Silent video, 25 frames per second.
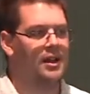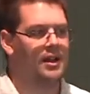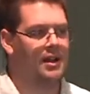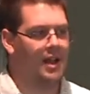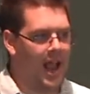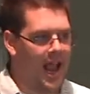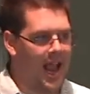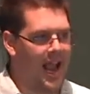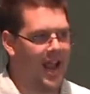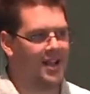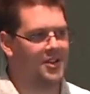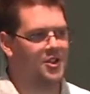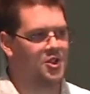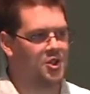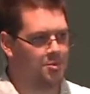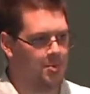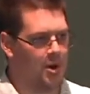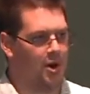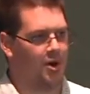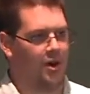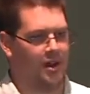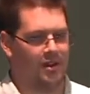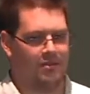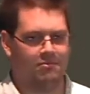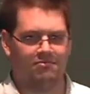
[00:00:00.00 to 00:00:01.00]
and
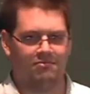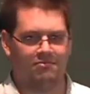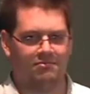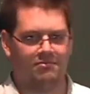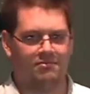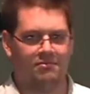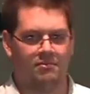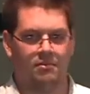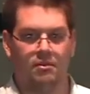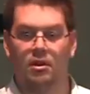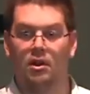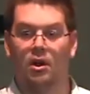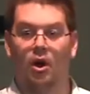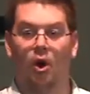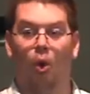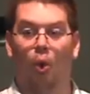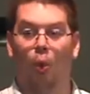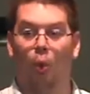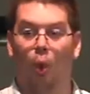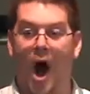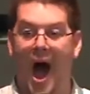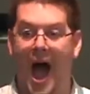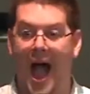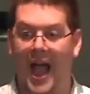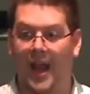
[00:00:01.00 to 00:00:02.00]
spirit. Why?